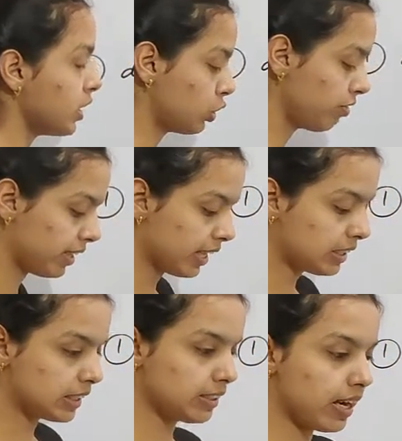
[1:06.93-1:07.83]
So we
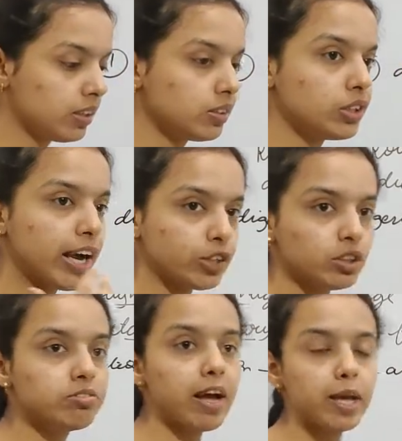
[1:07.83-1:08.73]
can say that the
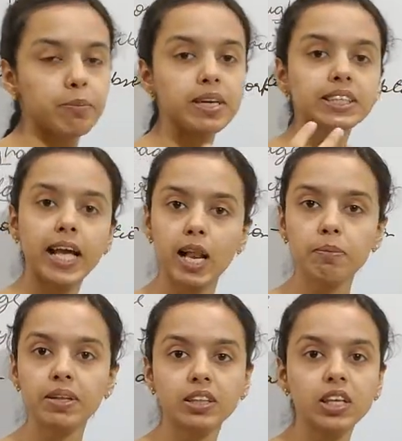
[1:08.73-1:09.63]
dietary fibers
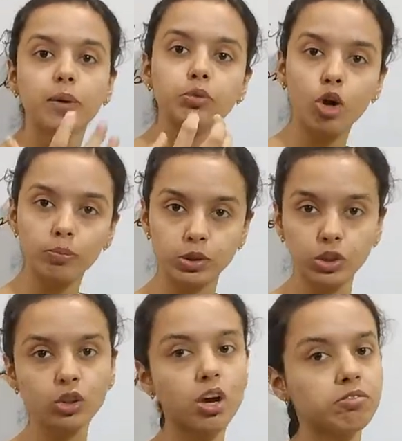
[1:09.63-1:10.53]
help in the
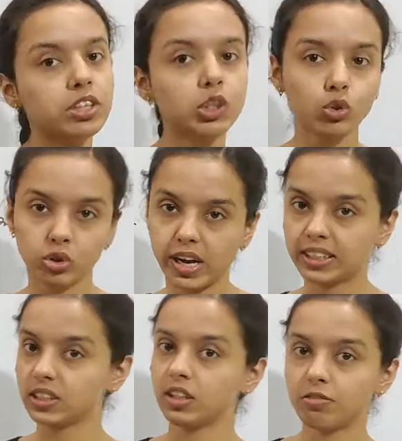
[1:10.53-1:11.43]
absorption of the nutrients
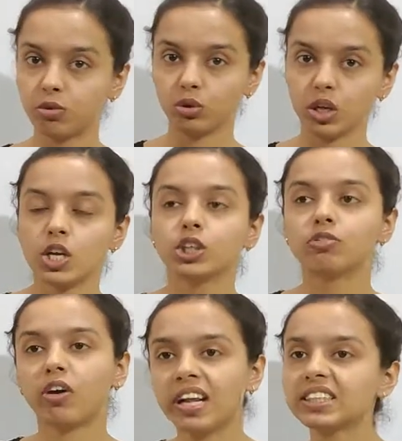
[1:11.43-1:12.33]
in the food. So
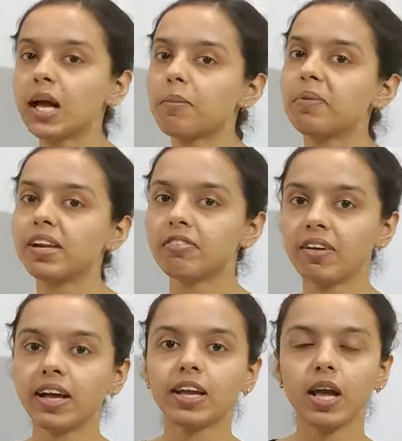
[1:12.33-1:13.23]
for example, if
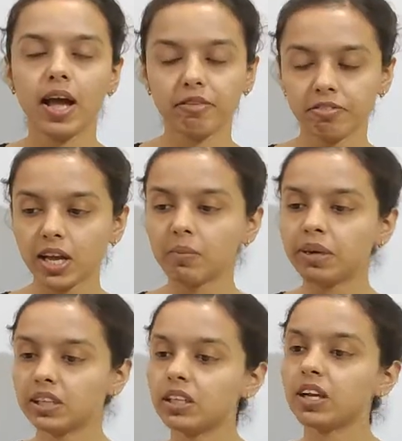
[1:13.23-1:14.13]
I am
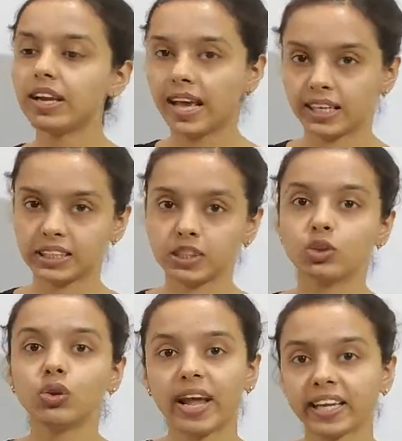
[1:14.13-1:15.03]
eating a rice,
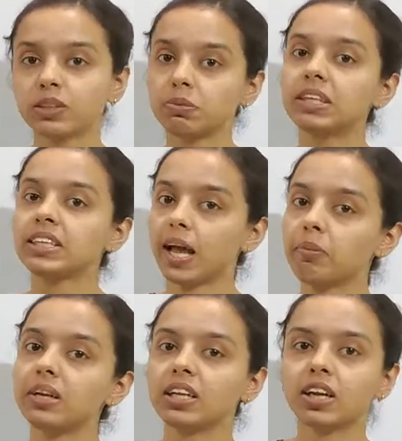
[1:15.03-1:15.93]
so rice means I
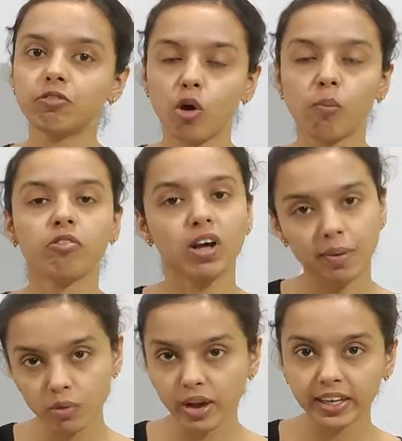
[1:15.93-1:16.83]
am eating a form of
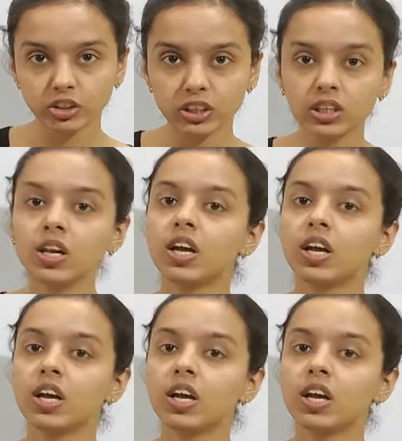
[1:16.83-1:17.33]
carbohydrate.